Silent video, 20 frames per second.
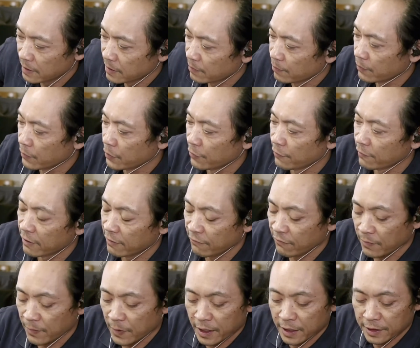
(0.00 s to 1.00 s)
moving
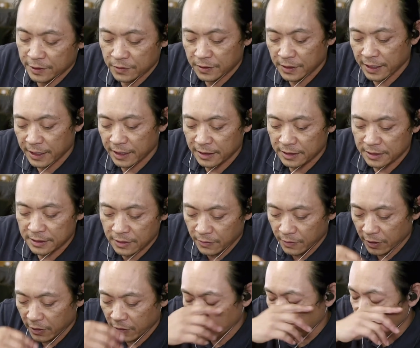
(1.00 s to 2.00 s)
from the 100 days
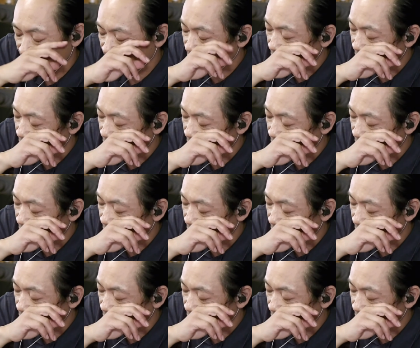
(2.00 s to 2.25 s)
going over.